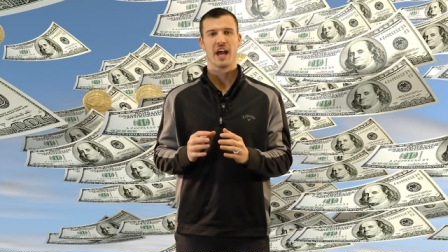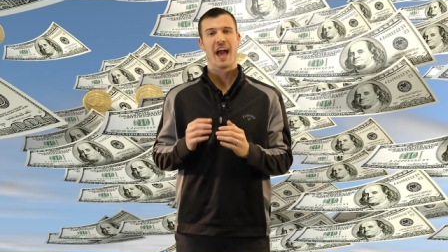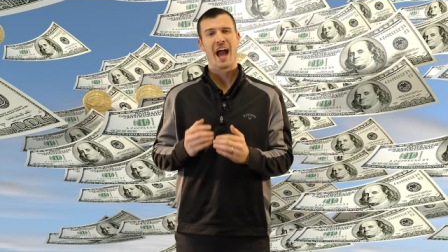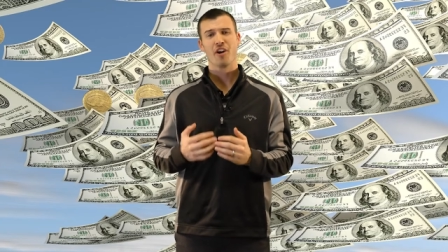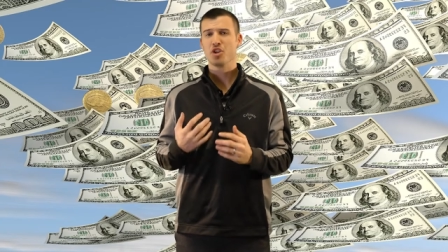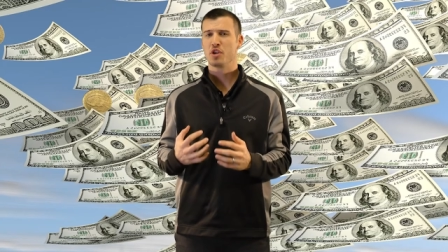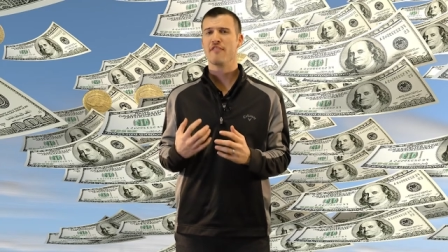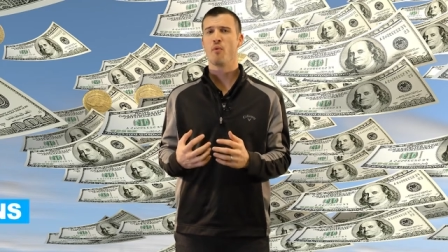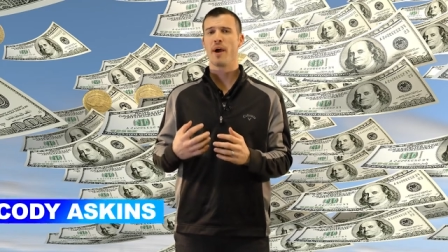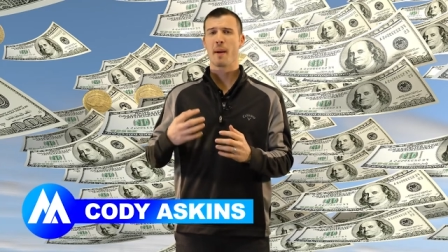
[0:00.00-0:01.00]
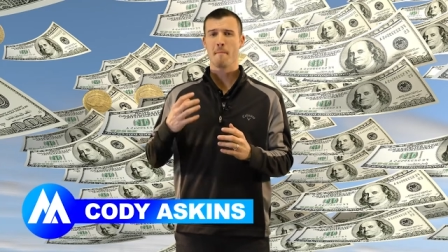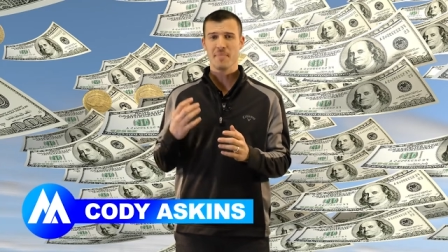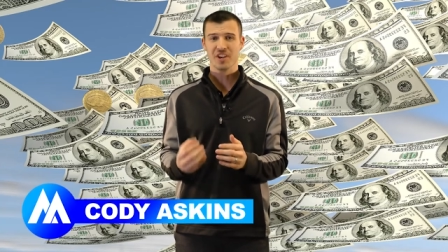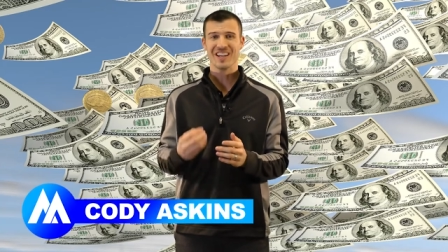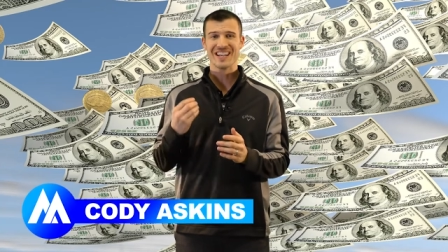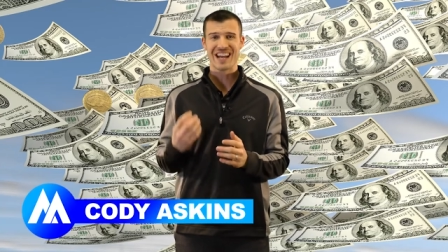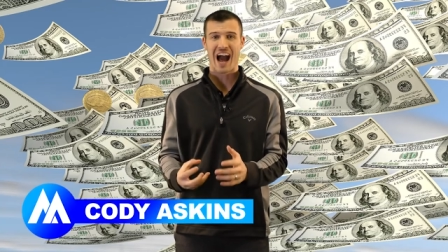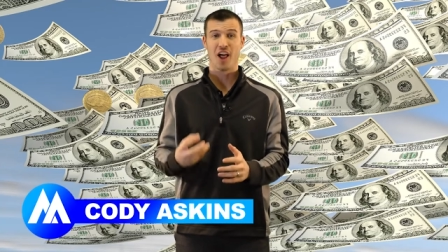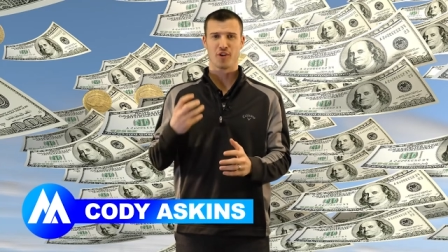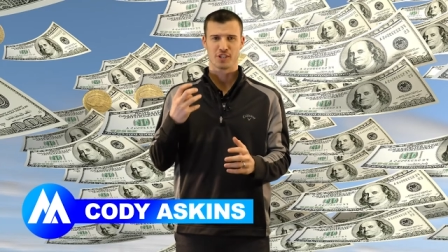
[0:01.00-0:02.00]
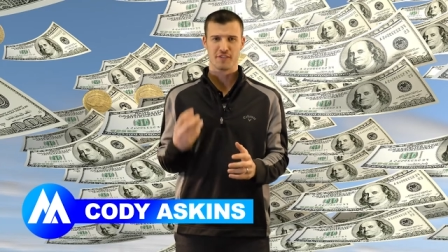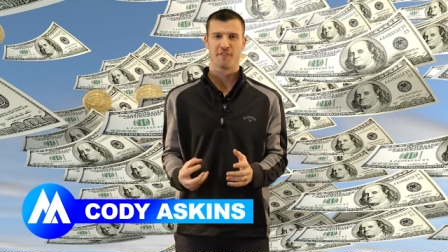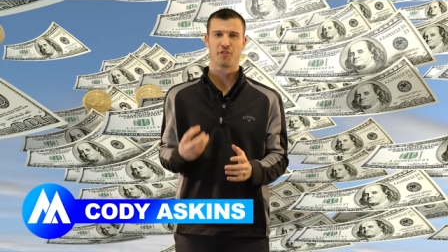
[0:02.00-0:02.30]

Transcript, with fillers: How do you give away a million dollars in